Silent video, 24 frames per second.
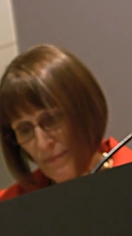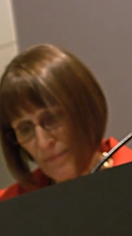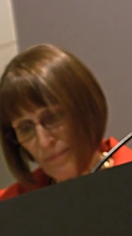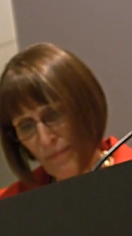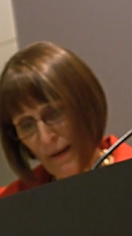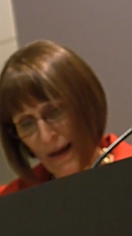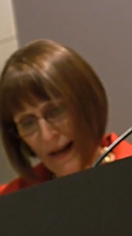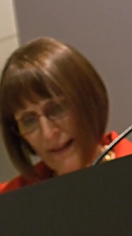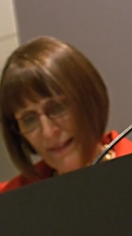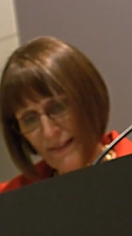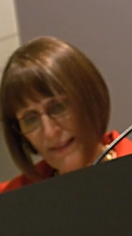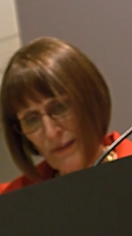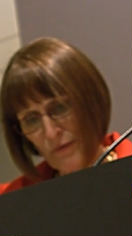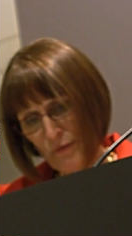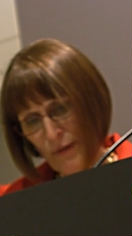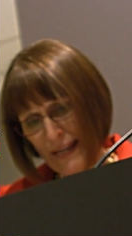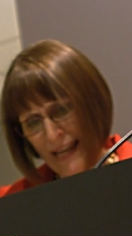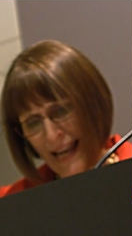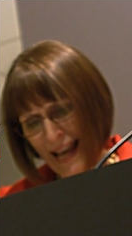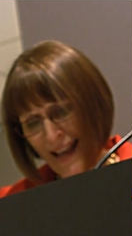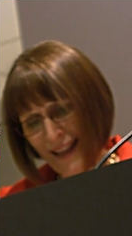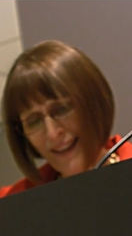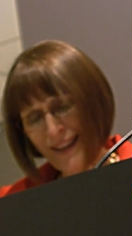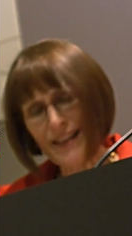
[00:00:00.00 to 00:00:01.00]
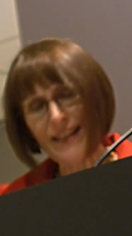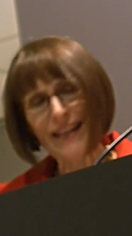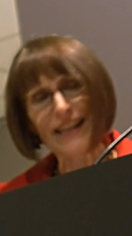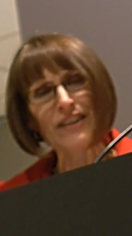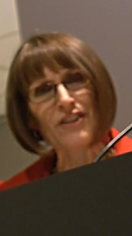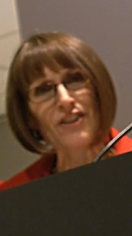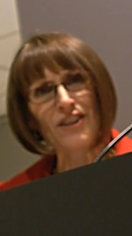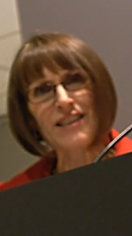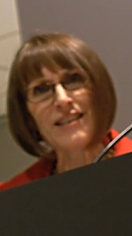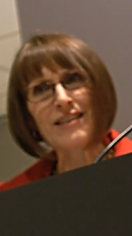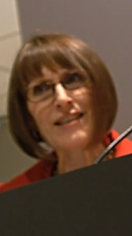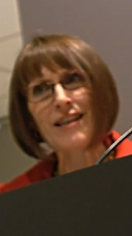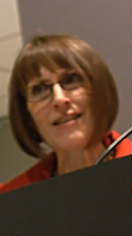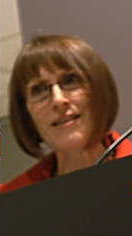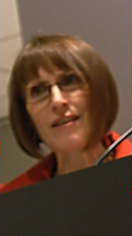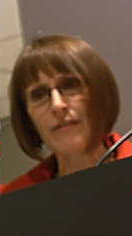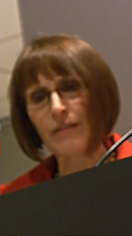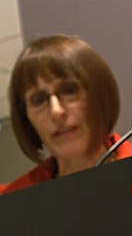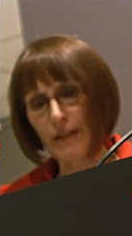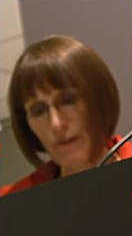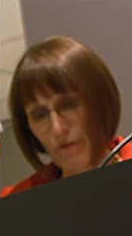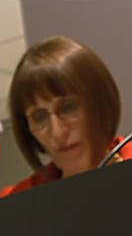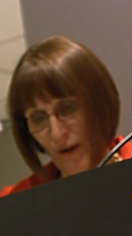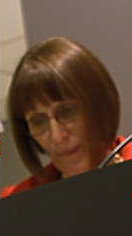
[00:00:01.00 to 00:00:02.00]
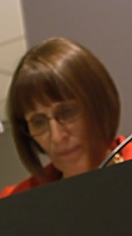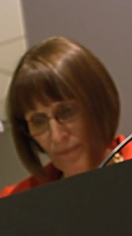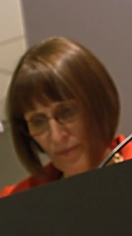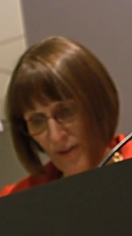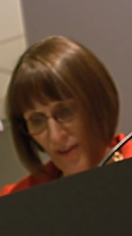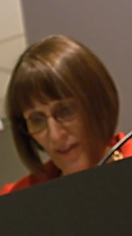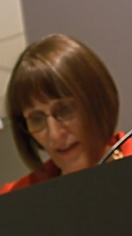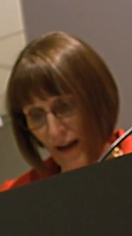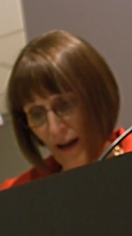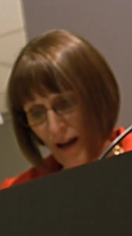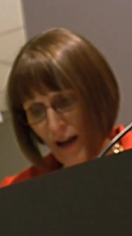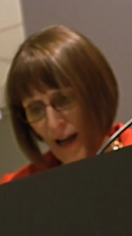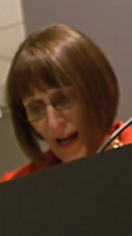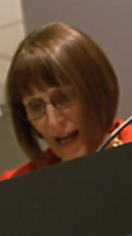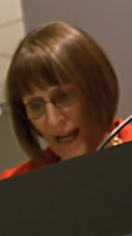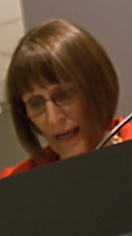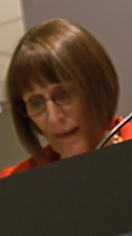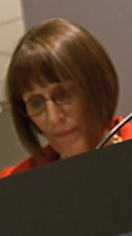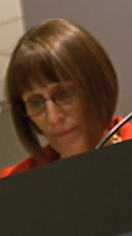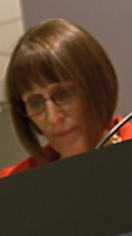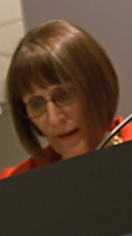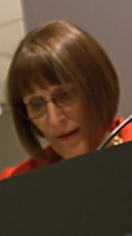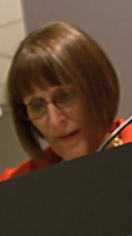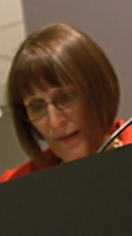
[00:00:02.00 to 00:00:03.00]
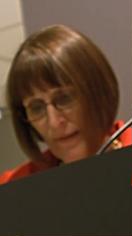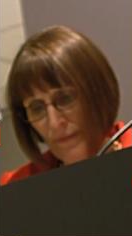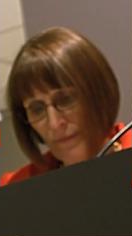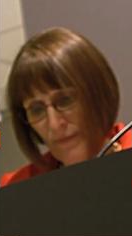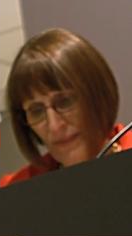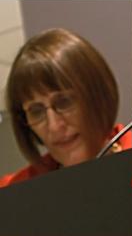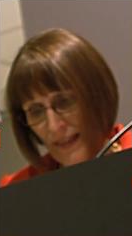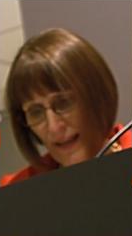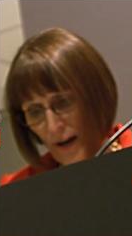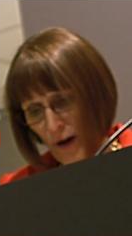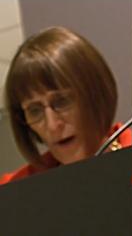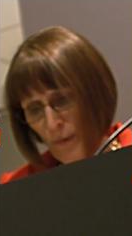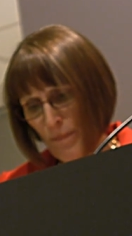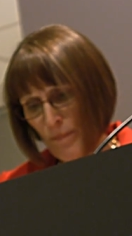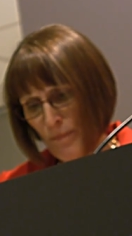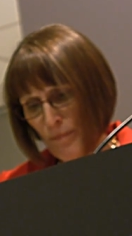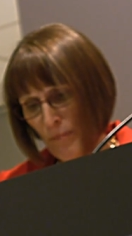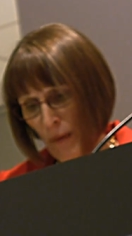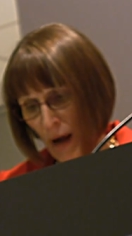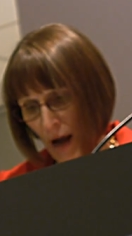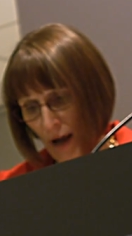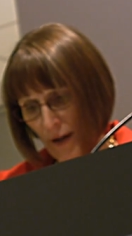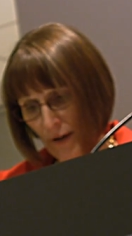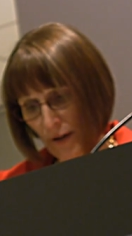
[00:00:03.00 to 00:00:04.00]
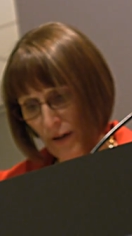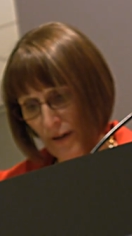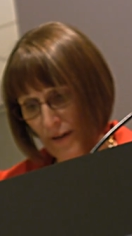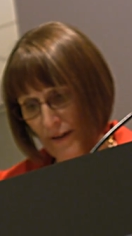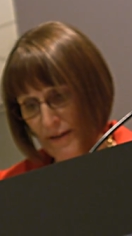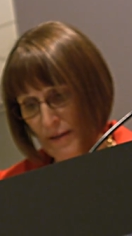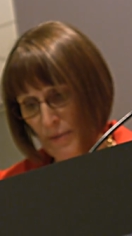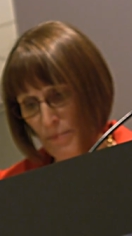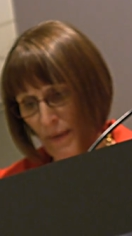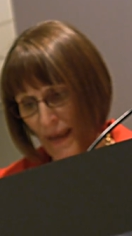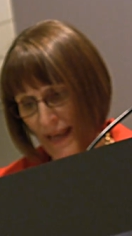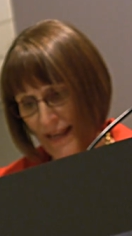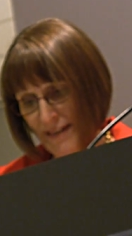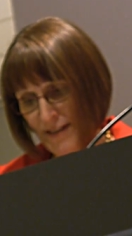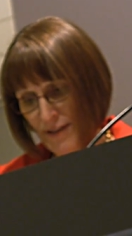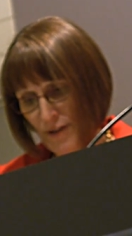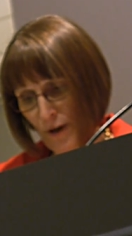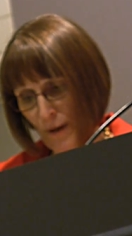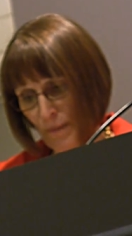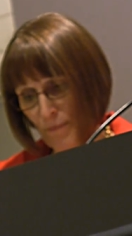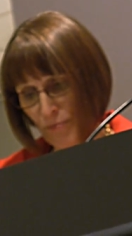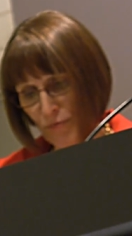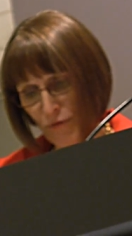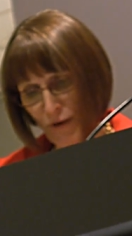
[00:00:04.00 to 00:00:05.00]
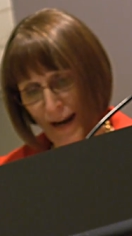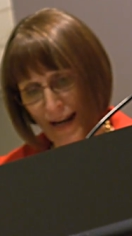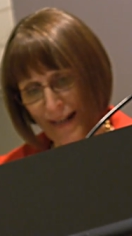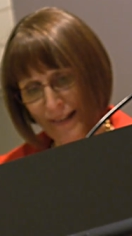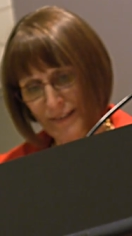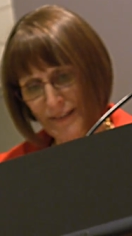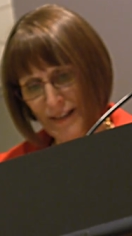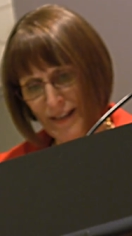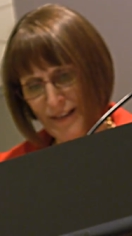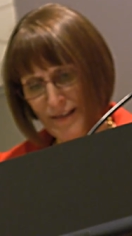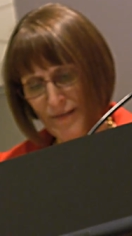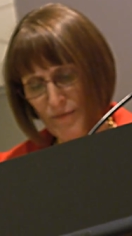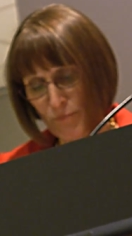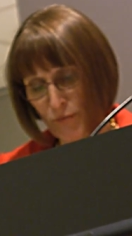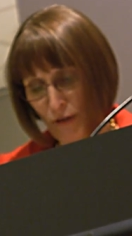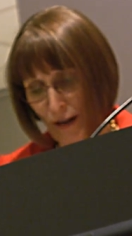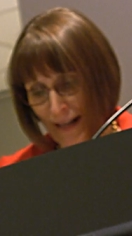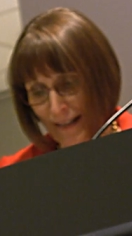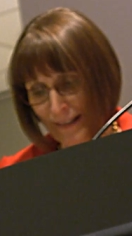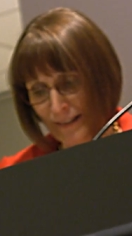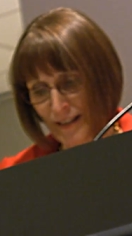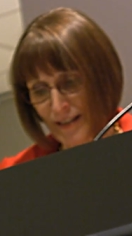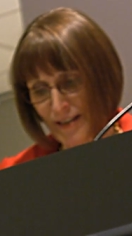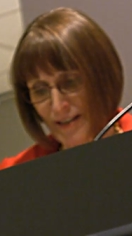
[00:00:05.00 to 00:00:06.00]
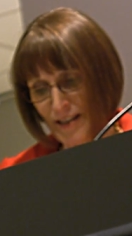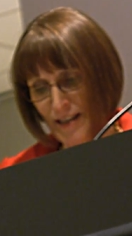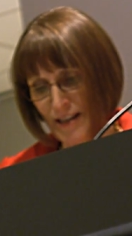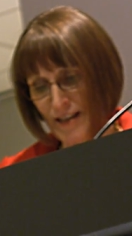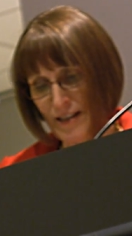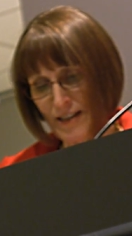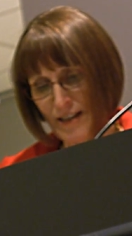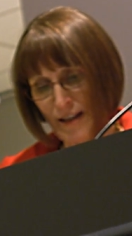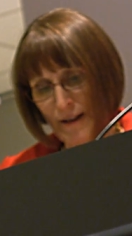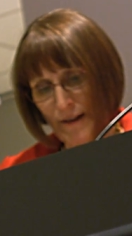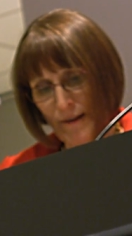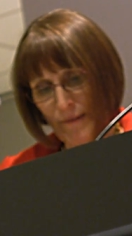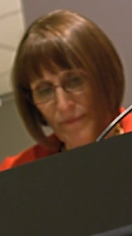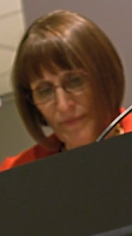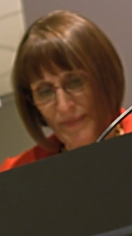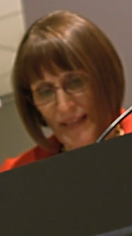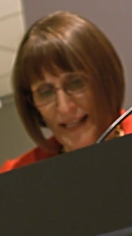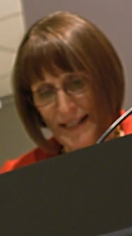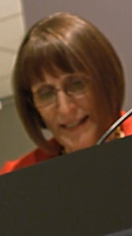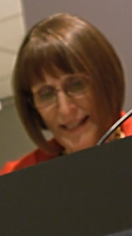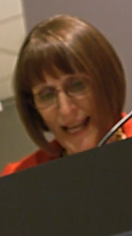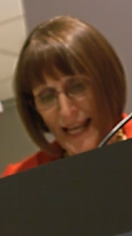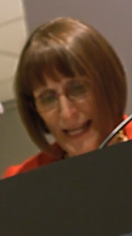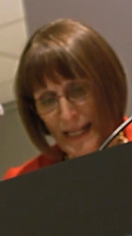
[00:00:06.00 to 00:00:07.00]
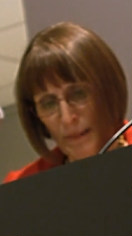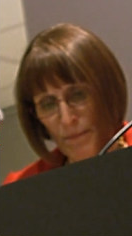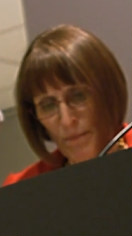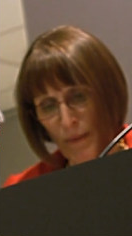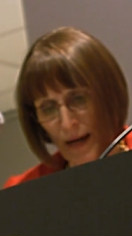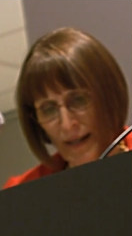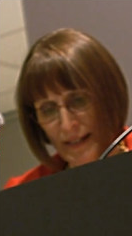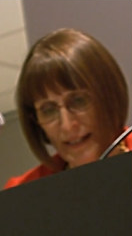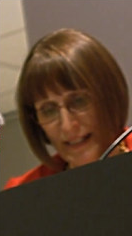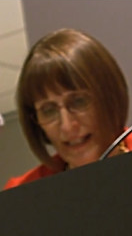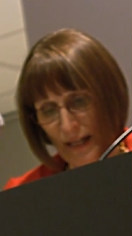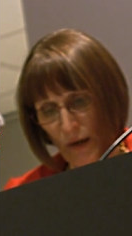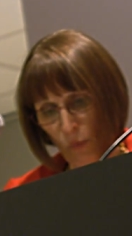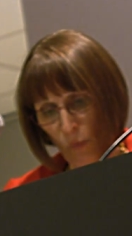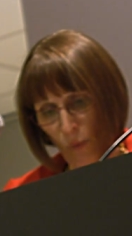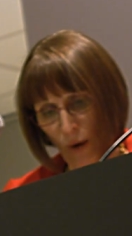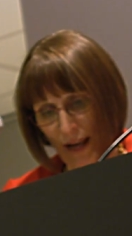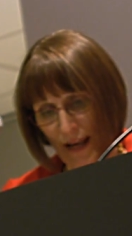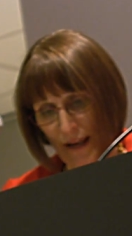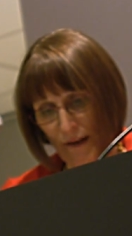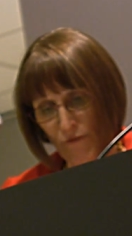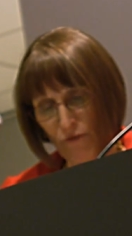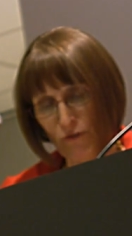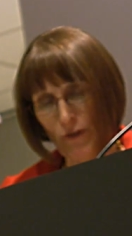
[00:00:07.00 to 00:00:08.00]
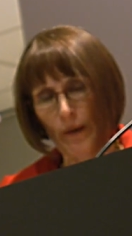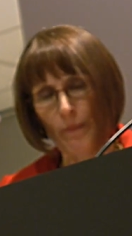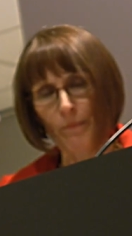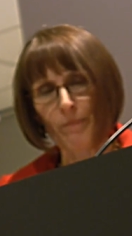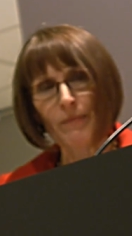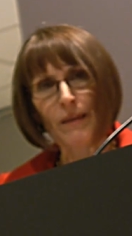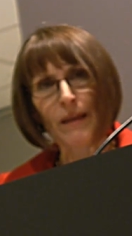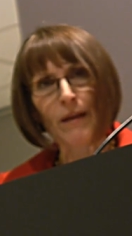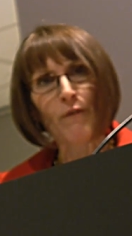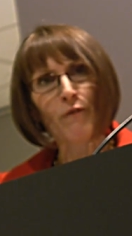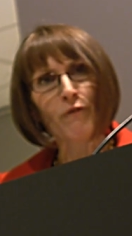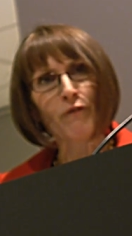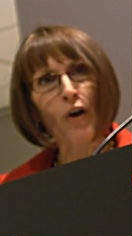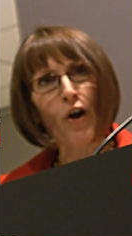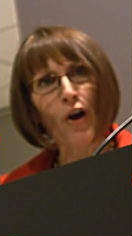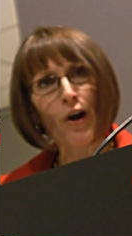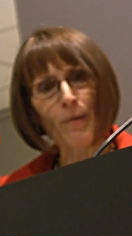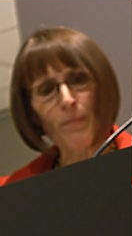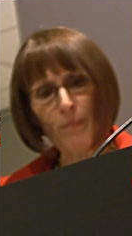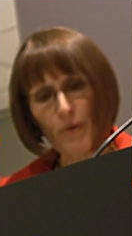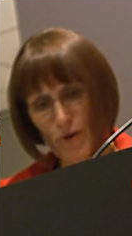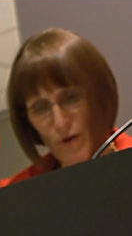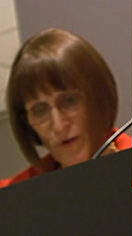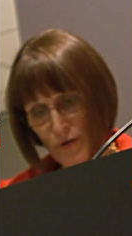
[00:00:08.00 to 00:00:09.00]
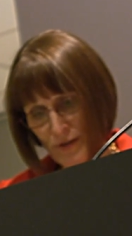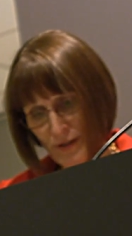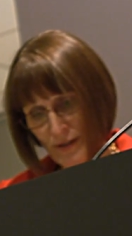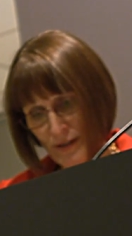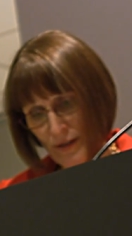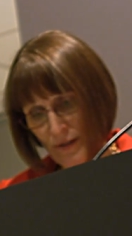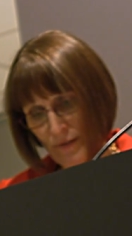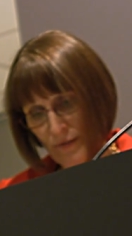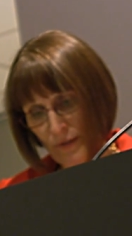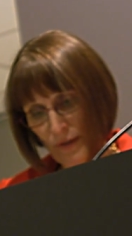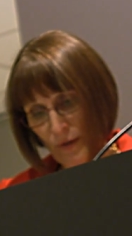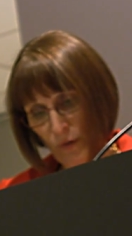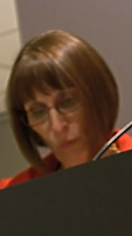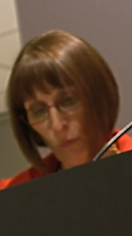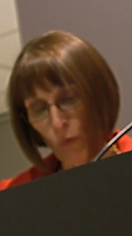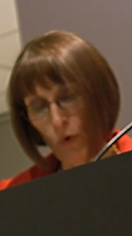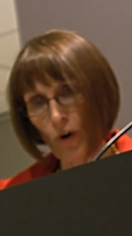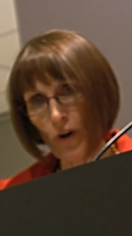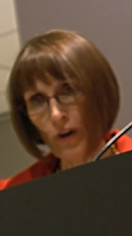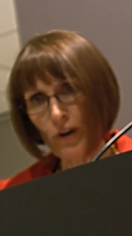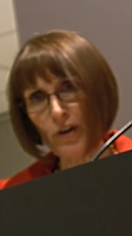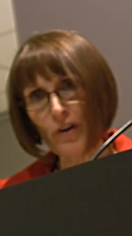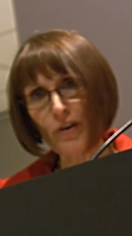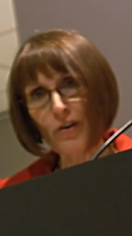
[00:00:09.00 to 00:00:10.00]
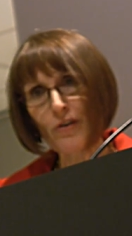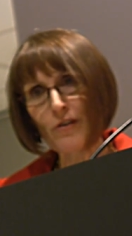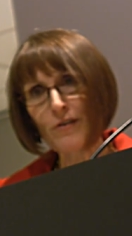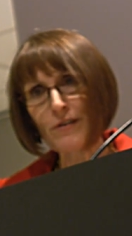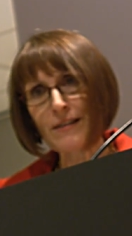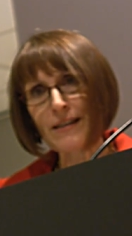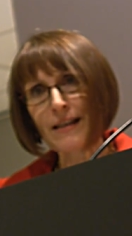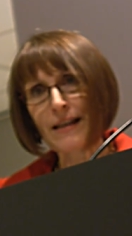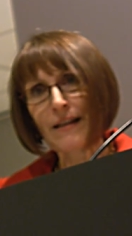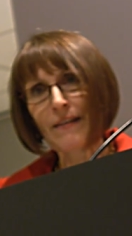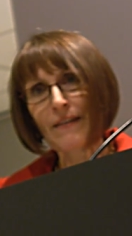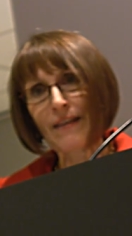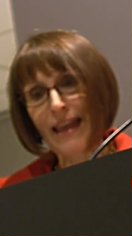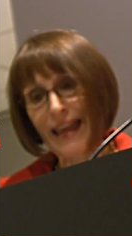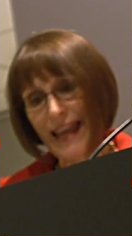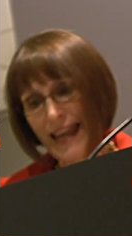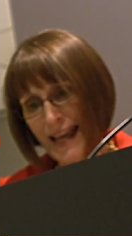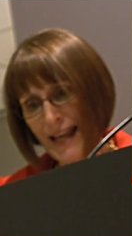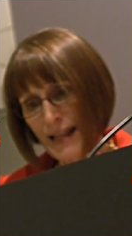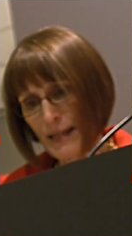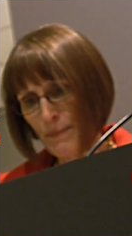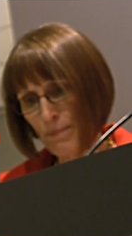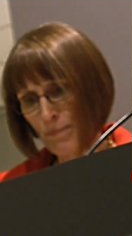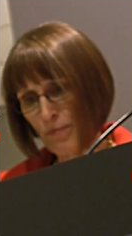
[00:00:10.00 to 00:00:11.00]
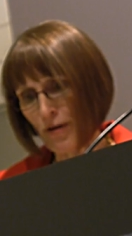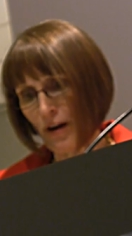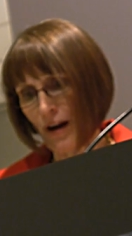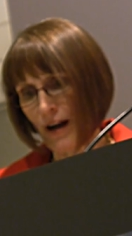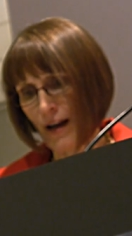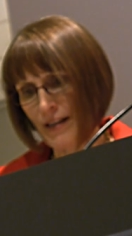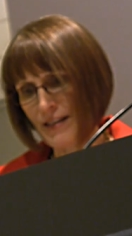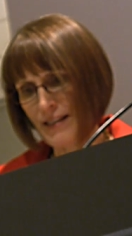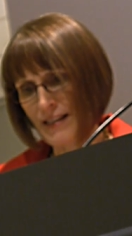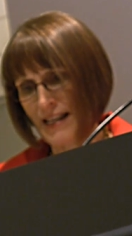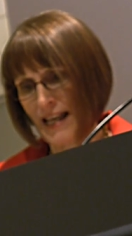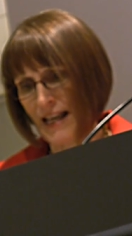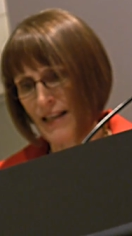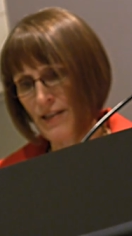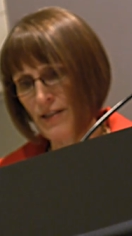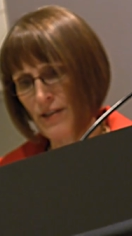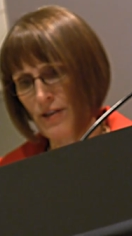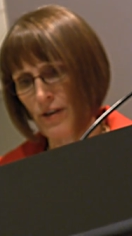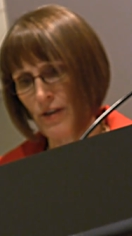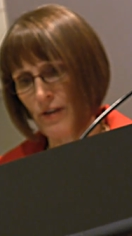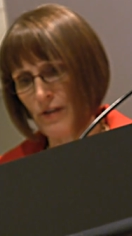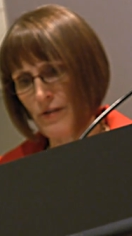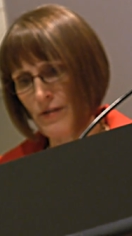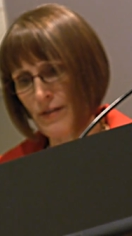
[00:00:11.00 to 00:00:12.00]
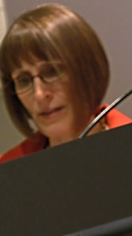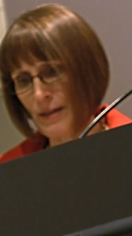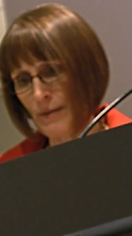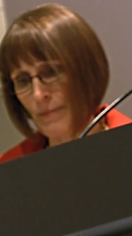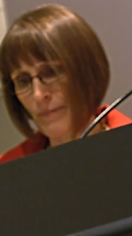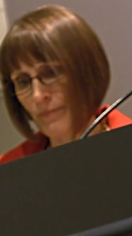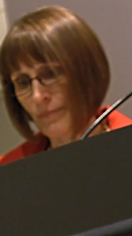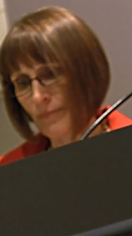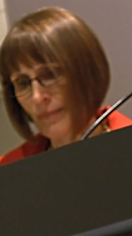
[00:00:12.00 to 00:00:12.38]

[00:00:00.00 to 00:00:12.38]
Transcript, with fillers: But the reality just doesn't live up to the hype. Their model is based on practices that take money away from farmers, workers, and processors.